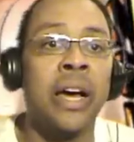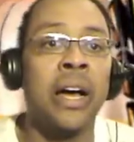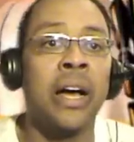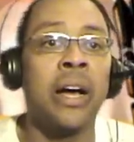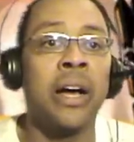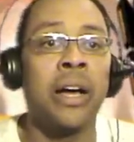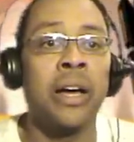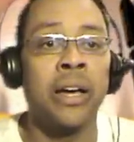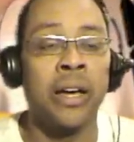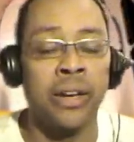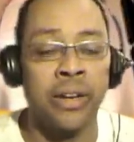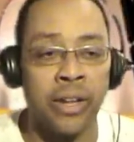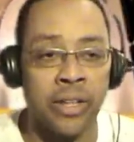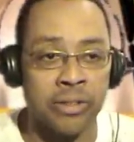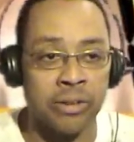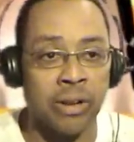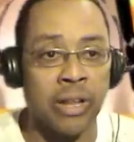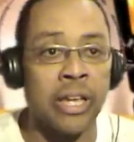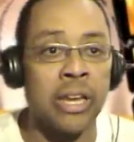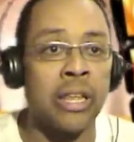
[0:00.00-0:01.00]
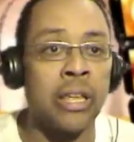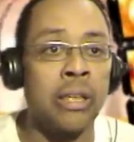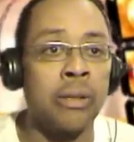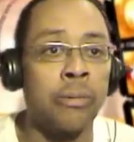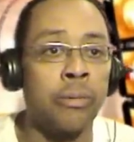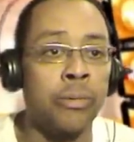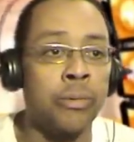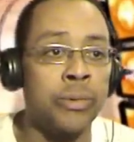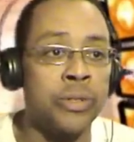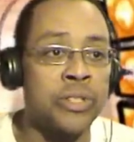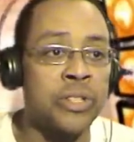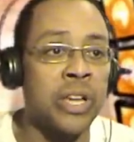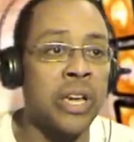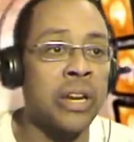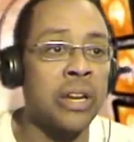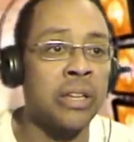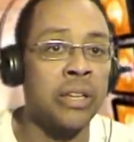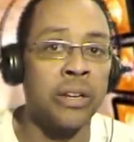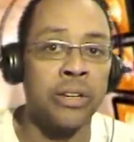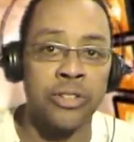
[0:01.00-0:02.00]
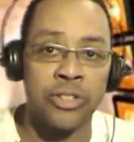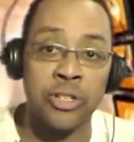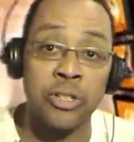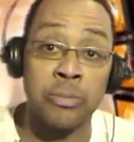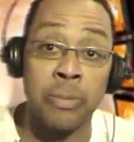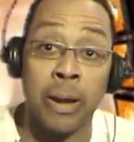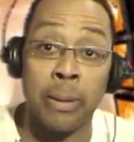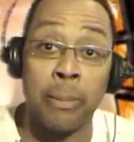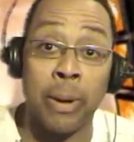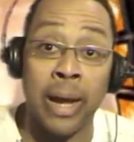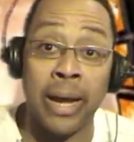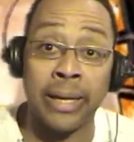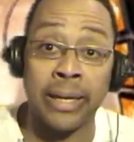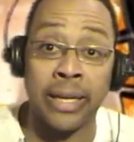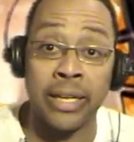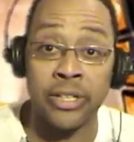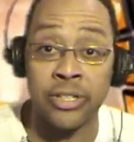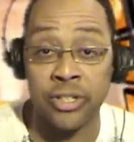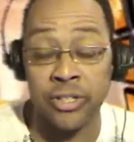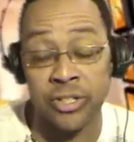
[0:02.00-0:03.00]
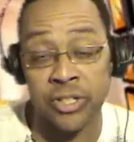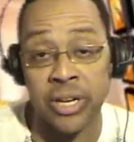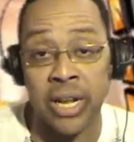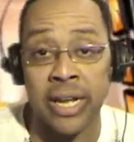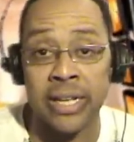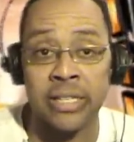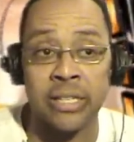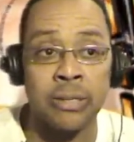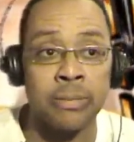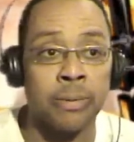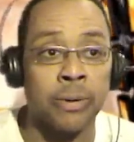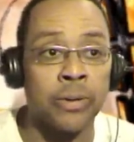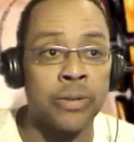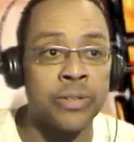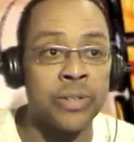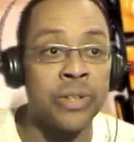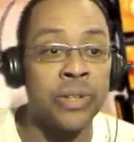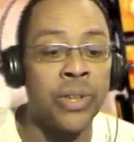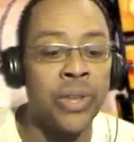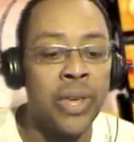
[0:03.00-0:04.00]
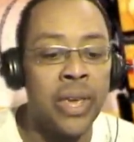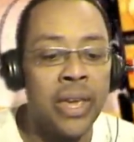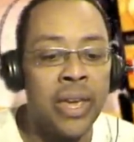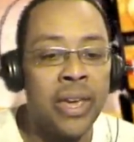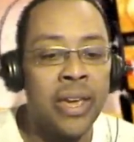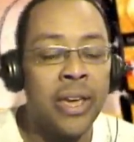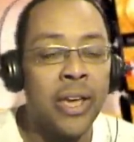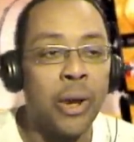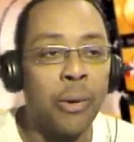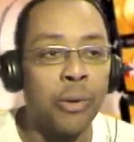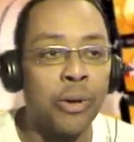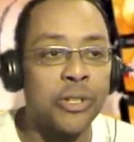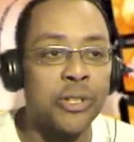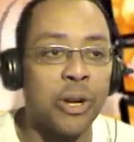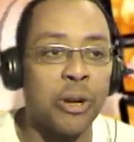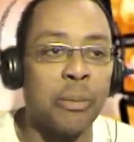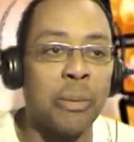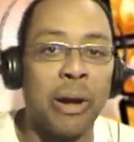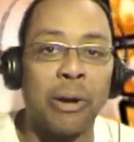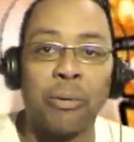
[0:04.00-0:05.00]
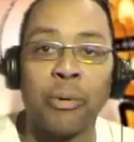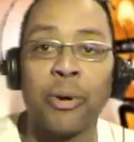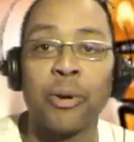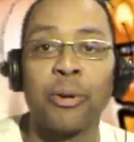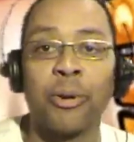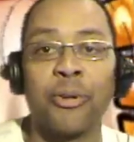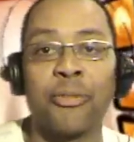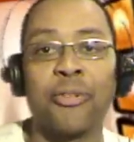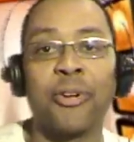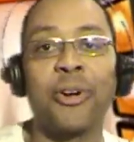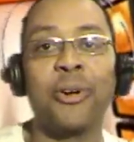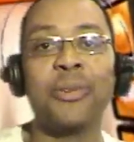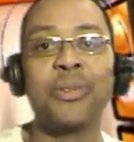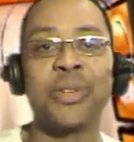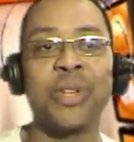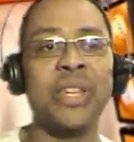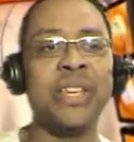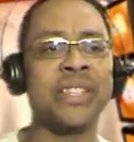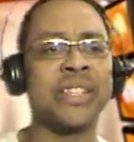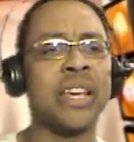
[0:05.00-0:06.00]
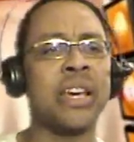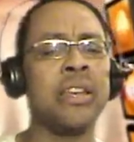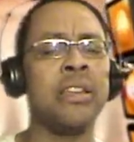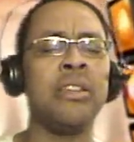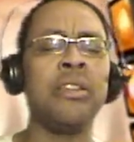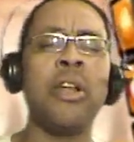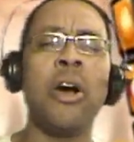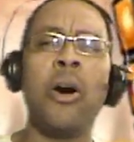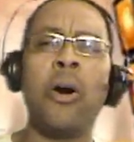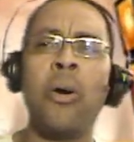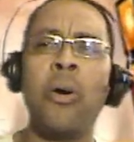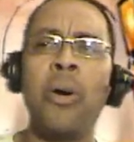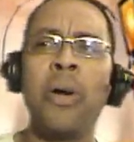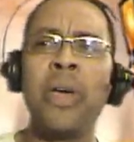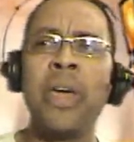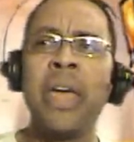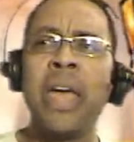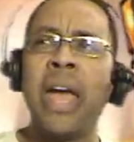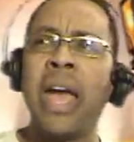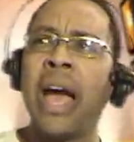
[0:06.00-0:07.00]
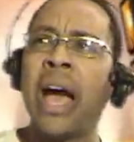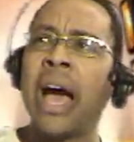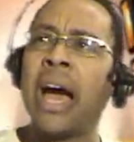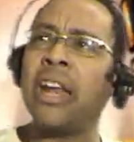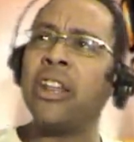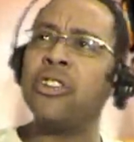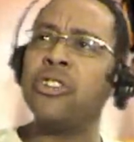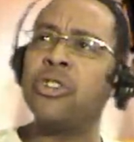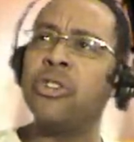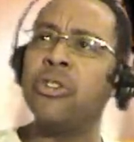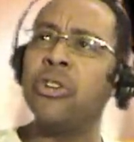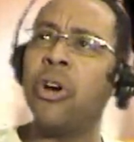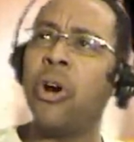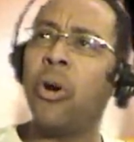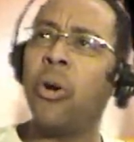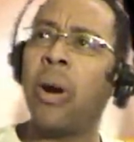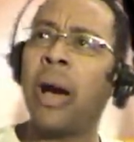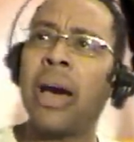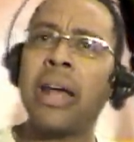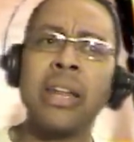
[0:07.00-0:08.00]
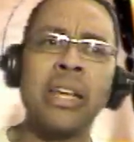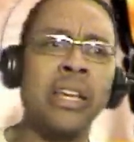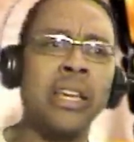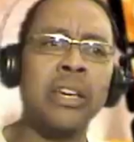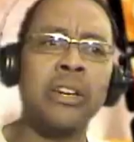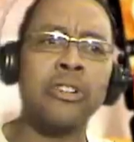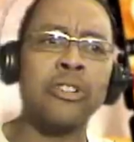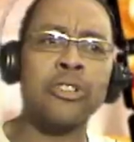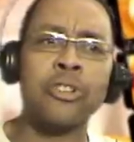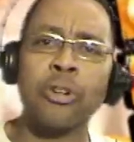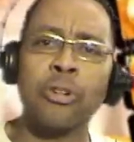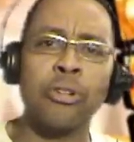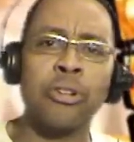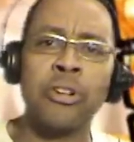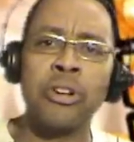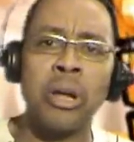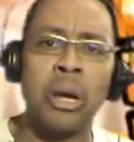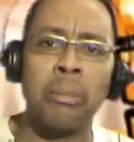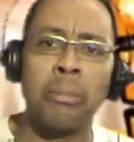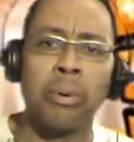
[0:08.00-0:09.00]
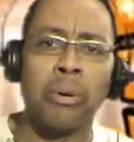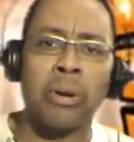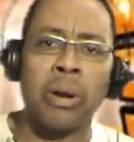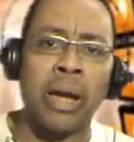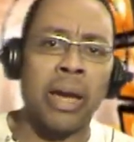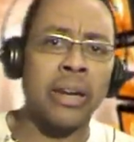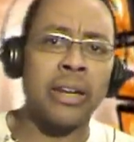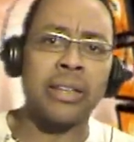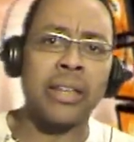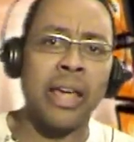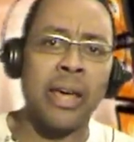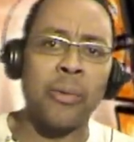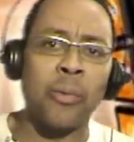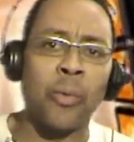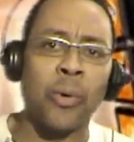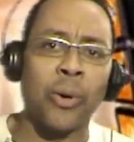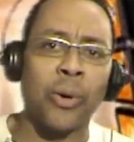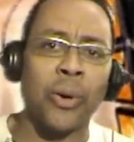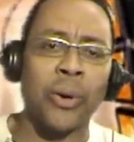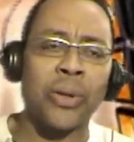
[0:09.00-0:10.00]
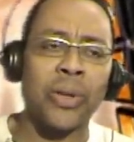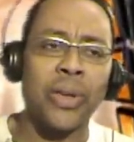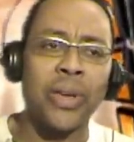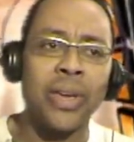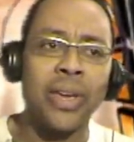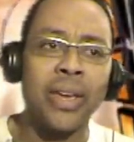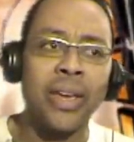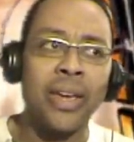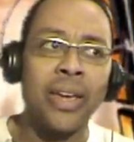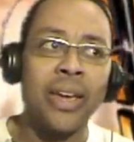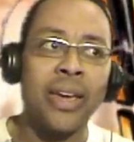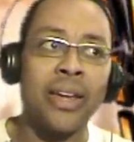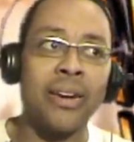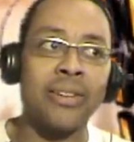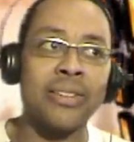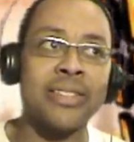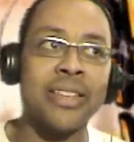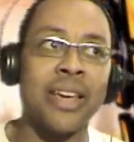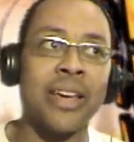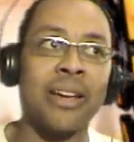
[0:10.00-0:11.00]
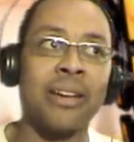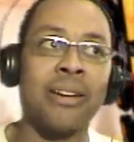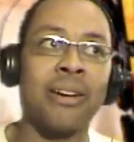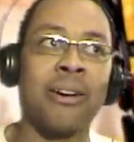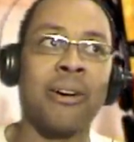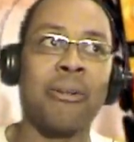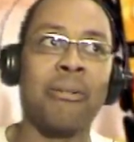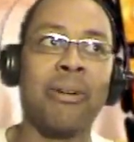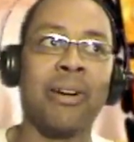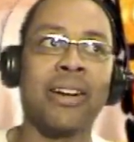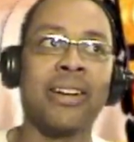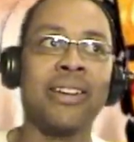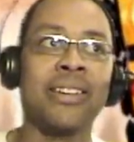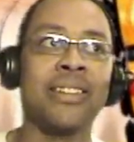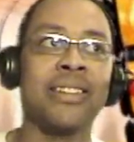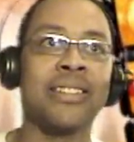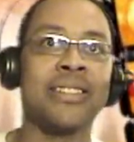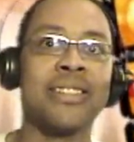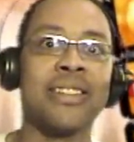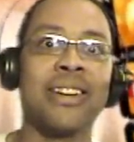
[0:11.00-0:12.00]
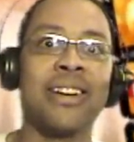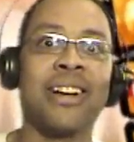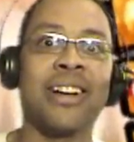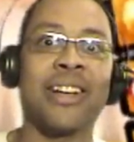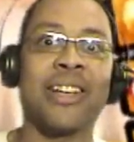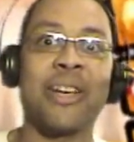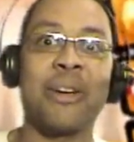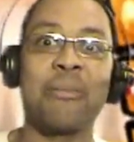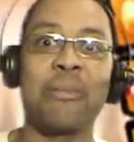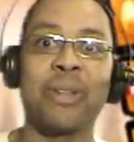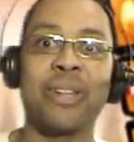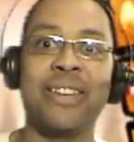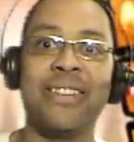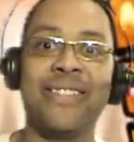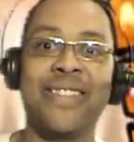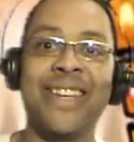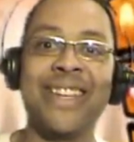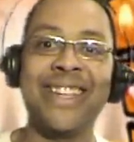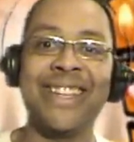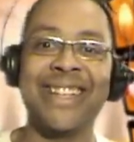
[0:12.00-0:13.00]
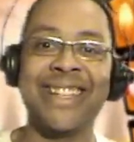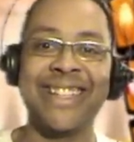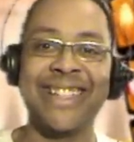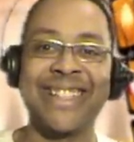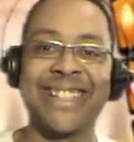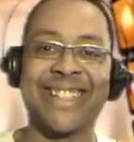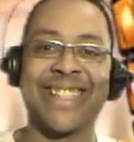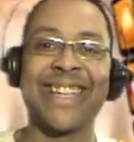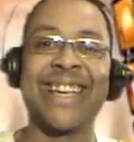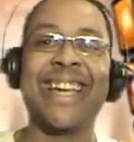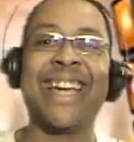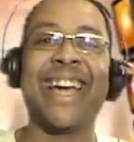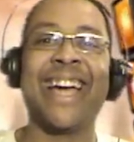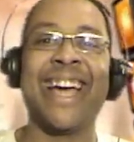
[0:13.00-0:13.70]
uh, another lady was standing there, and she's about my age. She's an I T person. And we were talking about rotary phones, and he said, you know, how did you know how to get a certain number? How did that work? And I was like, oh, my goodness, I can't believe this.